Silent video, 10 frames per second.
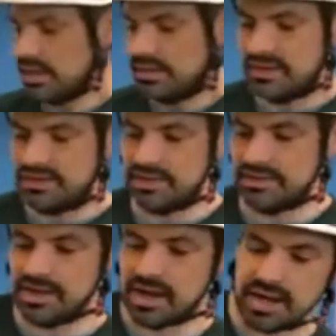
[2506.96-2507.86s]
This is
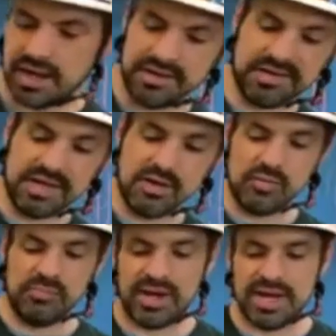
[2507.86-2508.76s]
a
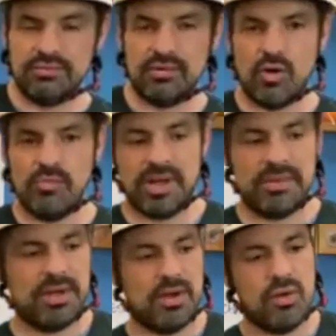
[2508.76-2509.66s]
single braid rope.
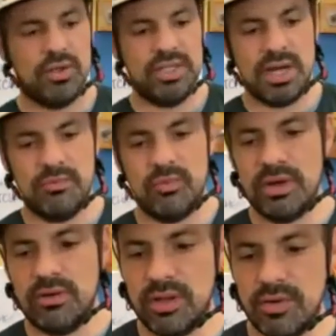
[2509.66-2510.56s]
I'm gonna hold it up real
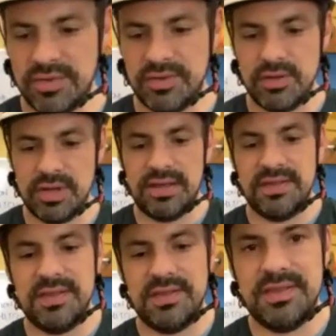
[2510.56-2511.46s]
close so you guys
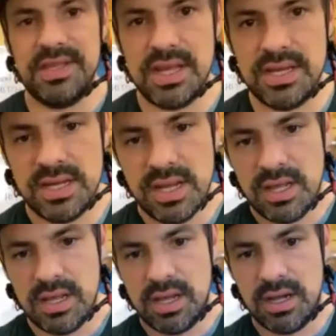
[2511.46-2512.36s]
can see it.
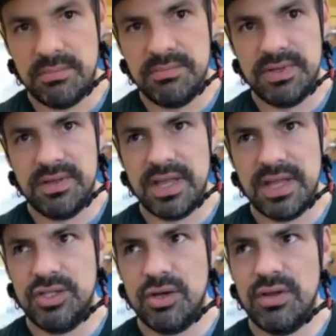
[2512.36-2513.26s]
Um, does that
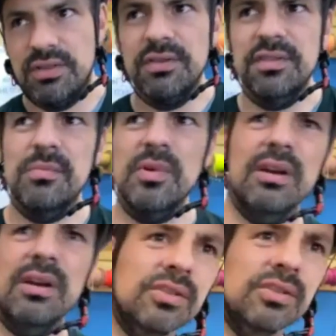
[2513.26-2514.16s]
show, is there someone
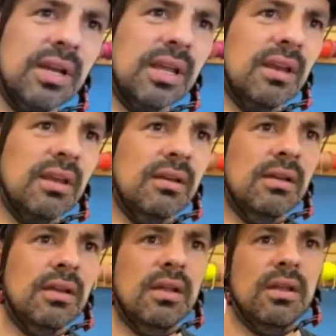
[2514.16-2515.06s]
that I'm trying to give me?
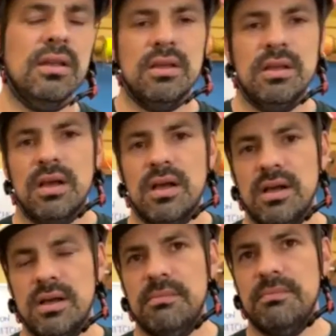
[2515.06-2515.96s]

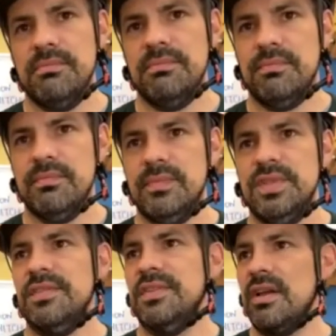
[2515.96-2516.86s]
Um,
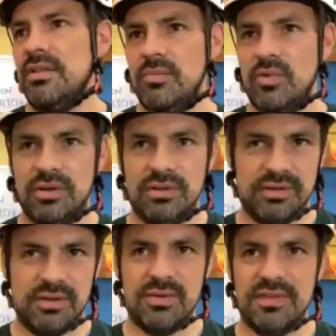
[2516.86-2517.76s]
just tell them we're
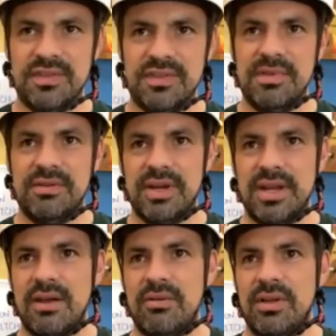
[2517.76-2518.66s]
doing something right
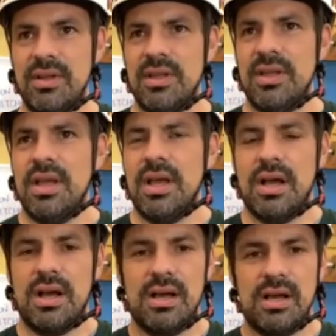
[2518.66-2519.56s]
now.
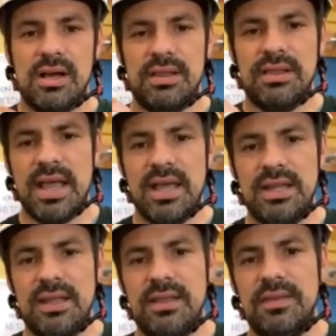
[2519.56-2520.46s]
Uh, that
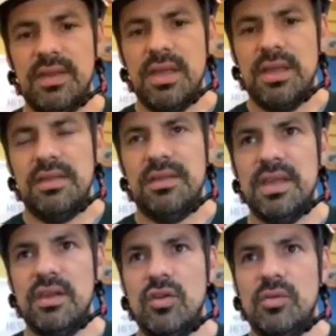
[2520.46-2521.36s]
is single